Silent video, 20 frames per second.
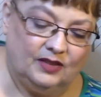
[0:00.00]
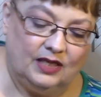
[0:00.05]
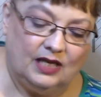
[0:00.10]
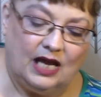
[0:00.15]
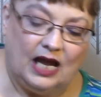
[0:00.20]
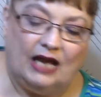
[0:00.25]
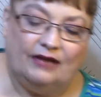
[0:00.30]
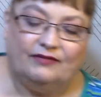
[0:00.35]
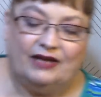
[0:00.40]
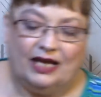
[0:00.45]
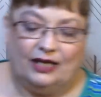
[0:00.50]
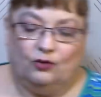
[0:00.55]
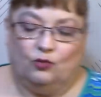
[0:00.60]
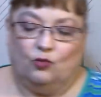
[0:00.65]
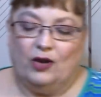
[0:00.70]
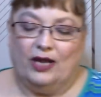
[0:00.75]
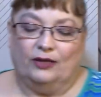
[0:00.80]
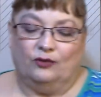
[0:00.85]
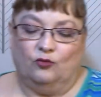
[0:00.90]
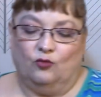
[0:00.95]
I've got a
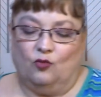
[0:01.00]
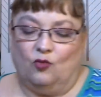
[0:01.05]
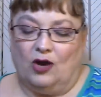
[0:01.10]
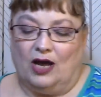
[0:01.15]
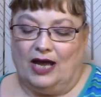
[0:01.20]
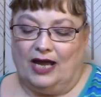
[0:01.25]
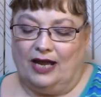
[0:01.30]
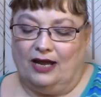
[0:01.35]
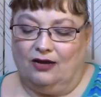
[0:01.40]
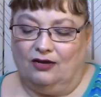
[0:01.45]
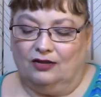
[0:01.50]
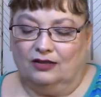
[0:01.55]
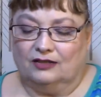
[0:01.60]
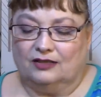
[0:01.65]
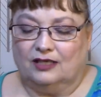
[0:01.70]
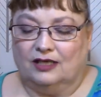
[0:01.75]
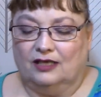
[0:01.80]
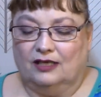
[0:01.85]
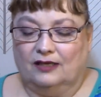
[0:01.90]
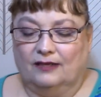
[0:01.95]
Wet n' Wild
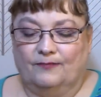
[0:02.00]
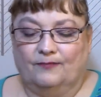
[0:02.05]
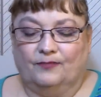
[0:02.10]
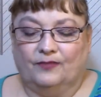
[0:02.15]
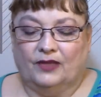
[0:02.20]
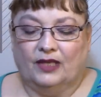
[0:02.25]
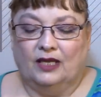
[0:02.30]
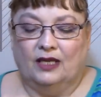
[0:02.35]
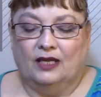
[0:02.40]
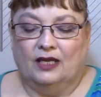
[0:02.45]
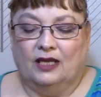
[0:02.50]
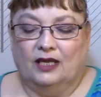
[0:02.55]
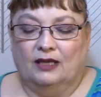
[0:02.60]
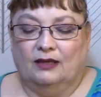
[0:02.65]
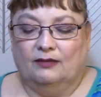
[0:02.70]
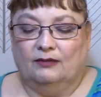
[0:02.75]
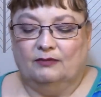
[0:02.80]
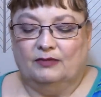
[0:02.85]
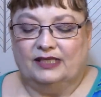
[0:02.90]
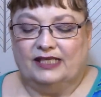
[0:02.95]

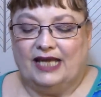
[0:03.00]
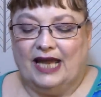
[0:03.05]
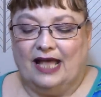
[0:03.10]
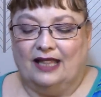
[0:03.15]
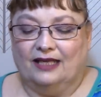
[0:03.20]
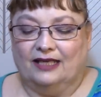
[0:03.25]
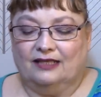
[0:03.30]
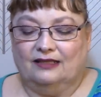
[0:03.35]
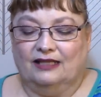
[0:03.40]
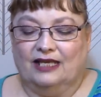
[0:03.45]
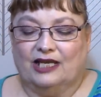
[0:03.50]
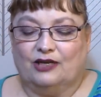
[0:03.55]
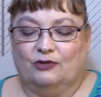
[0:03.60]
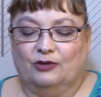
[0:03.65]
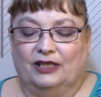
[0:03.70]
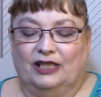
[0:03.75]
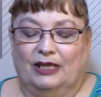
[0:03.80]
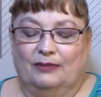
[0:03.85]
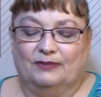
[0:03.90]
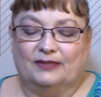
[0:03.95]
metallic liquid
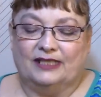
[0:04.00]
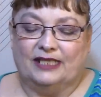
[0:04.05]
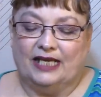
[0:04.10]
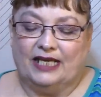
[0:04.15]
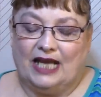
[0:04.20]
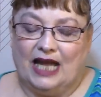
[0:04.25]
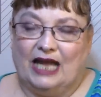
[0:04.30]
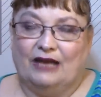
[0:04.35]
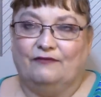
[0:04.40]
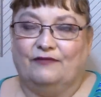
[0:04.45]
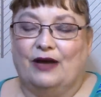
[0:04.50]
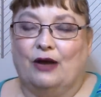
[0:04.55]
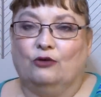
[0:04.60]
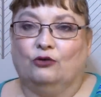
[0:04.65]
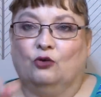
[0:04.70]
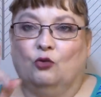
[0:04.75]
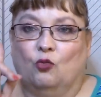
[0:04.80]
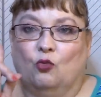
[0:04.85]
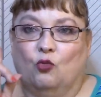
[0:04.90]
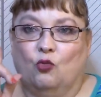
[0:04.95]
lipstick. I found
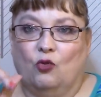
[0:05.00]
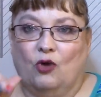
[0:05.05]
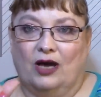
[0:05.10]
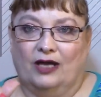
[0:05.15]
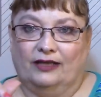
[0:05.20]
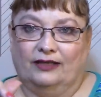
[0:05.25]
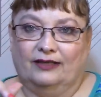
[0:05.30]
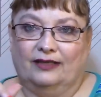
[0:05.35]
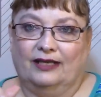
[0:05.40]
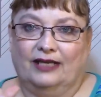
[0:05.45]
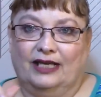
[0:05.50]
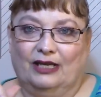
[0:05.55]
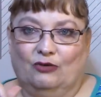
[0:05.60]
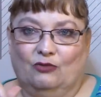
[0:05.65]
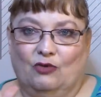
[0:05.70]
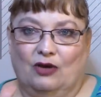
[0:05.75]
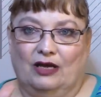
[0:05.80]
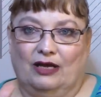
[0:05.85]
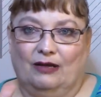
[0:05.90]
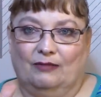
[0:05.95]
one at
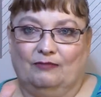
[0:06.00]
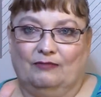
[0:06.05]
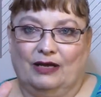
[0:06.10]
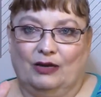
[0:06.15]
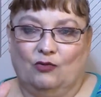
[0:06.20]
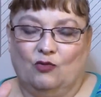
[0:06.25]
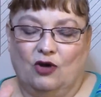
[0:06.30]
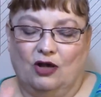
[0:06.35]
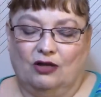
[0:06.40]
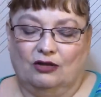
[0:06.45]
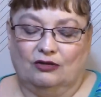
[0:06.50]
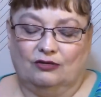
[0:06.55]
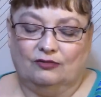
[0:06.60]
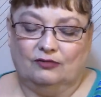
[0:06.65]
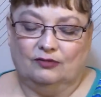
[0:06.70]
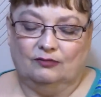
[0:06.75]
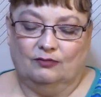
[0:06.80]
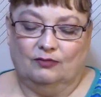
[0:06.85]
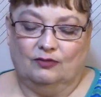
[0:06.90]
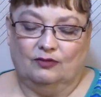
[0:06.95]
my Wal
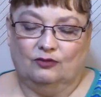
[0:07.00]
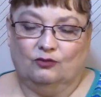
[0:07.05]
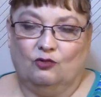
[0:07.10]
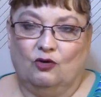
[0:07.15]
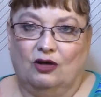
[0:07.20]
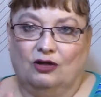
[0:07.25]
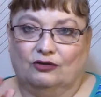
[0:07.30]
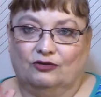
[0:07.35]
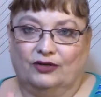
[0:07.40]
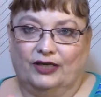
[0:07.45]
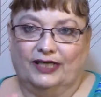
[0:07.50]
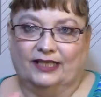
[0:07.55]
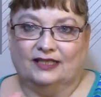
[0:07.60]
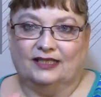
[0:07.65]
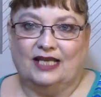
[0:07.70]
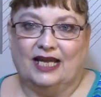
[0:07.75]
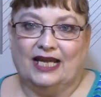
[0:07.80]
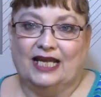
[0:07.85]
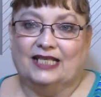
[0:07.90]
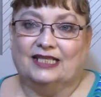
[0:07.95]
Walgreens.
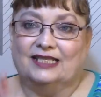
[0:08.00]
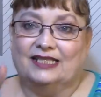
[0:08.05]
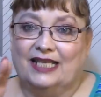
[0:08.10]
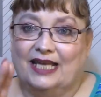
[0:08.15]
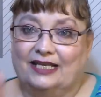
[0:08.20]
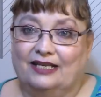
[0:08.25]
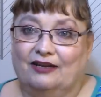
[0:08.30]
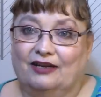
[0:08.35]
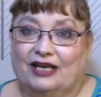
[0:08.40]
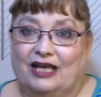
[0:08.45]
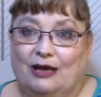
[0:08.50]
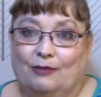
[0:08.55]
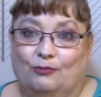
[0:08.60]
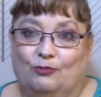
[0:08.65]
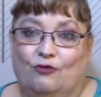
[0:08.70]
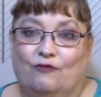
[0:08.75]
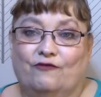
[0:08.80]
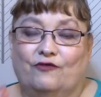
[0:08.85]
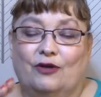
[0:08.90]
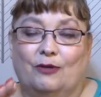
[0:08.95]
I got sent a
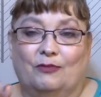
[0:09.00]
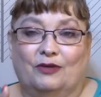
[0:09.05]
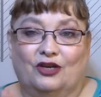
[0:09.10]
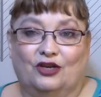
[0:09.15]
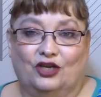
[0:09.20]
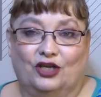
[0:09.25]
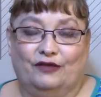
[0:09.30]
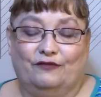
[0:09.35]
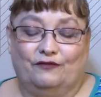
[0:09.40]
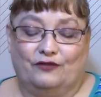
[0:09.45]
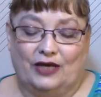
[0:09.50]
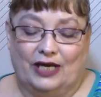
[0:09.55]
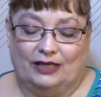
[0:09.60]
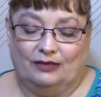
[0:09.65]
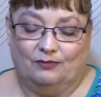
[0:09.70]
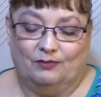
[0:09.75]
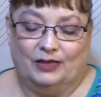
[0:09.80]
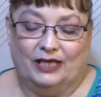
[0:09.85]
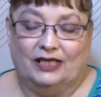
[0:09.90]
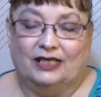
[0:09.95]
couple from a good
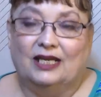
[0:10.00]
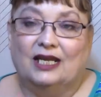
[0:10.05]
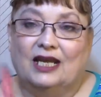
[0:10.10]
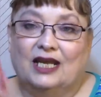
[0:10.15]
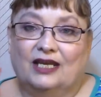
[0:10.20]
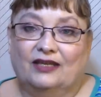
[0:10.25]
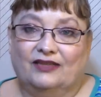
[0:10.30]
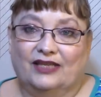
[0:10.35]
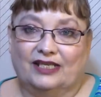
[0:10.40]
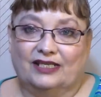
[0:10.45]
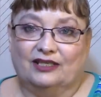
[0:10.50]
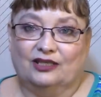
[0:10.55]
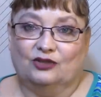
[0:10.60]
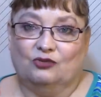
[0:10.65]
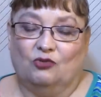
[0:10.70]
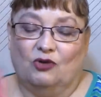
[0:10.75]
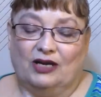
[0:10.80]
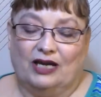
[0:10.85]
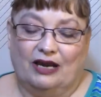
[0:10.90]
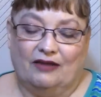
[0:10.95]
friend, but this is
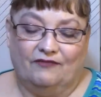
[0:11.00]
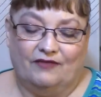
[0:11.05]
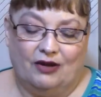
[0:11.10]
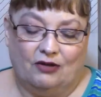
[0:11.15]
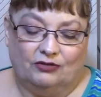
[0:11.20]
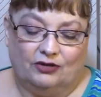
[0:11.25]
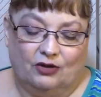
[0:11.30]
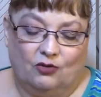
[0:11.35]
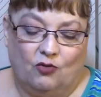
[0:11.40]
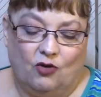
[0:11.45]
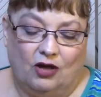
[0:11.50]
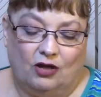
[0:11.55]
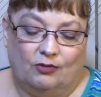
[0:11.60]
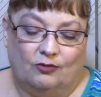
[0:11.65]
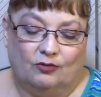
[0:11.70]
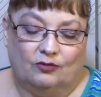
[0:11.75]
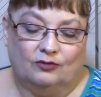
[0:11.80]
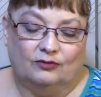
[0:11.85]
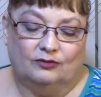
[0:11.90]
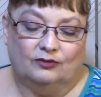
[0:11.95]
one I found at
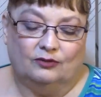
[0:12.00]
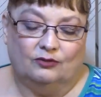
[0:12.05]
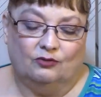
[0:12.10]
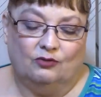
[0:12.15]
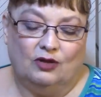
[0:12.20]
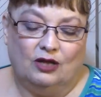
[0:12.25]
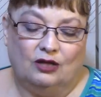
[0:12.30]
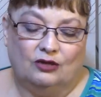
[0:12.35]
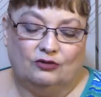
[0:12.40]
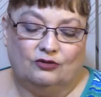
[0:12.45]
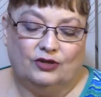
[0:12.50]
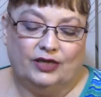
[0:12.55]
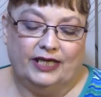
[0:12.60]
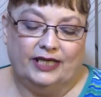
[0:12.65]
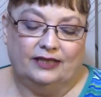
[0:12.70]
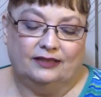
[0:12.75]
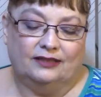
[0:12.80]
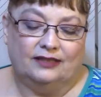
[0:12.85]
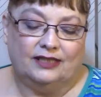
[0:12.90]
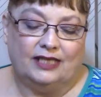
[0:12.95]
Wal
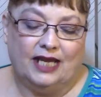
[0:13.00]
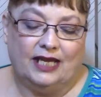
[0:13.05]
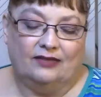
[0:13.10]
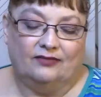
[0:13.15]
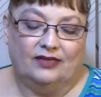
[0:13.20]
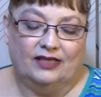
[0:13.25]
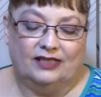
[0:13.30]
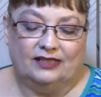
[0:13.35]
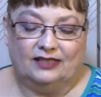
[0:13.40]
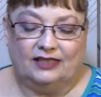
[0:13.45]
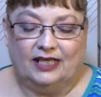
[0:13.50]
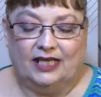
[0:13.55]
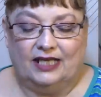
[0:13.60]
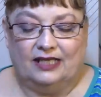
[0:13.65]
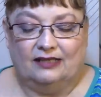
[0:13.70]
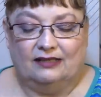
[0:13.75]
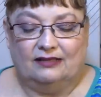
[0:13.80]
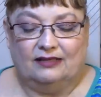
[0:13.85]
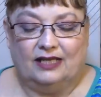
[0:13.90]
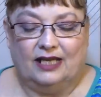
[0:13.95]
Walgreens, and this
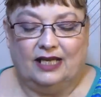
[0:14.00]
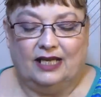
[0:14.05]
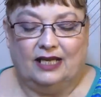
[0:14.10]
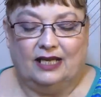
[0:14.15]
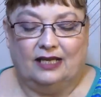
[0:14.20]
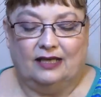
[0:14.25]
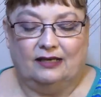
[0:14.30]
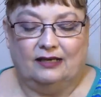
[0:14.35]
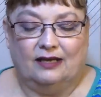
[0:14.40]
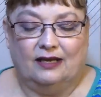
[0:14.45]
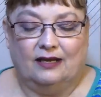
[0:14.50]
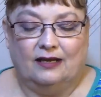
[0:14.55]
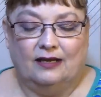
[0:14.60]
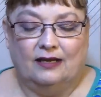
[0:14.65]
is in